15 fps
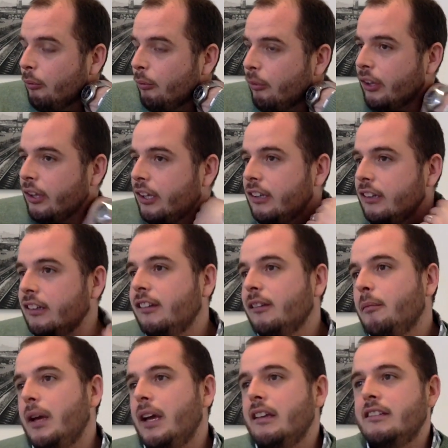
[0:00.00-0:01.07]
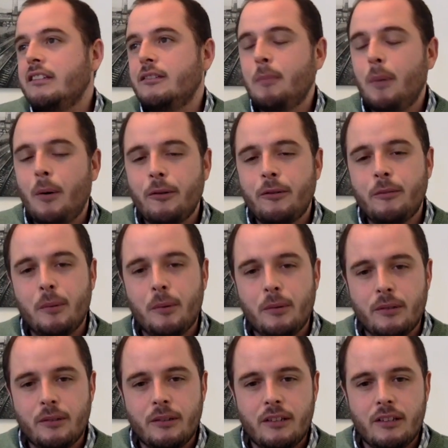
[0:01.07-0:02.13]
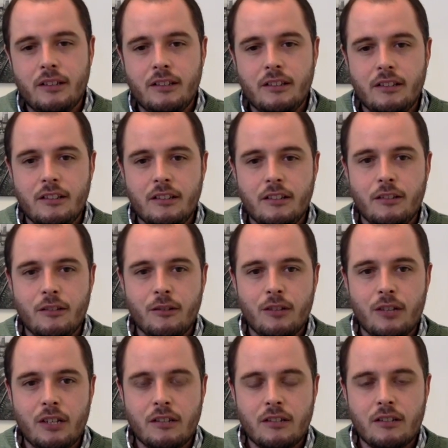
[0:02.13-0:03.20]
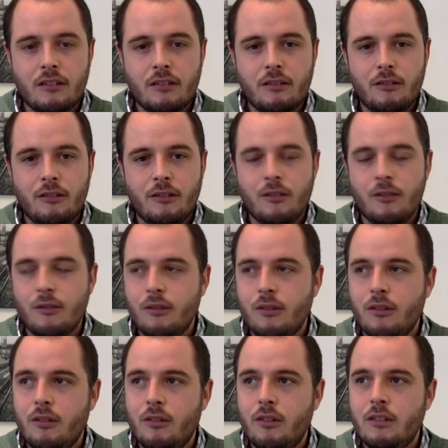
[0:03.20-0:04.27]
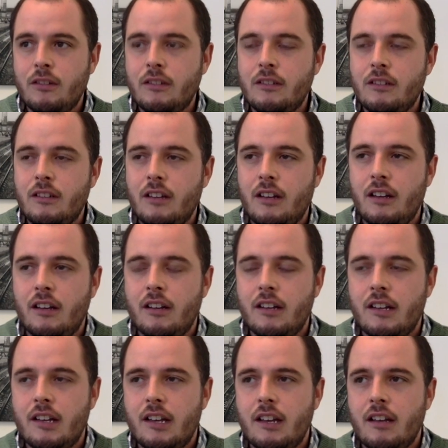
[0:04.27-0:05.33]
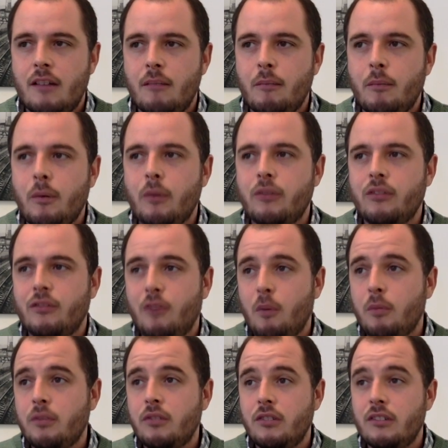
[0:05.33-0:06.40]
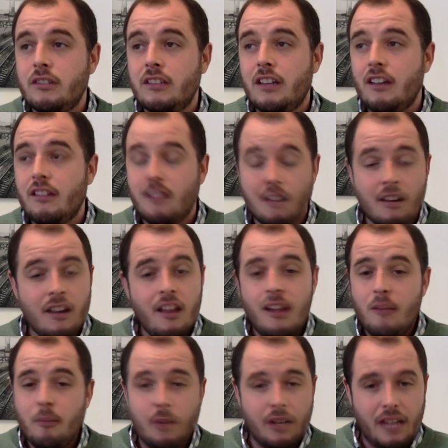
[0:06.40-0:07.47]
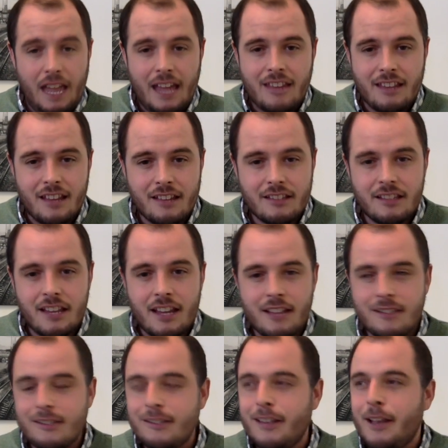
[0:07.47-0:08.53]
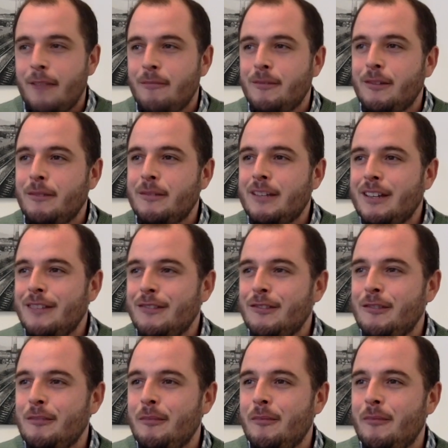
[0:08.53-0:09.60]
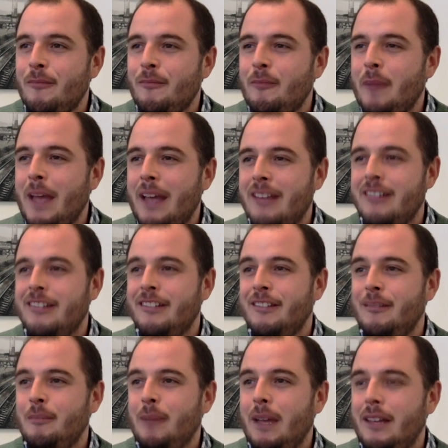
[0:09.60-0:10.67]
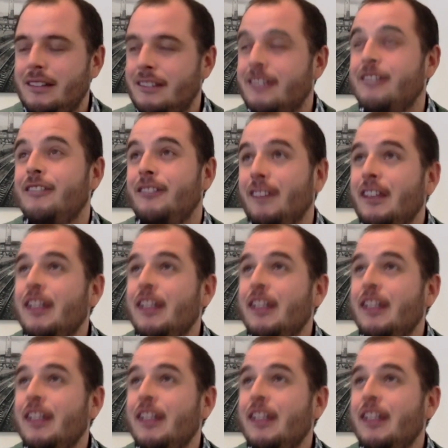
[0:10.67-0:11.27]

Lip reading: thinking that the best is possible and there is a positive opportunity out there. But again, that said, sometimes some pessimism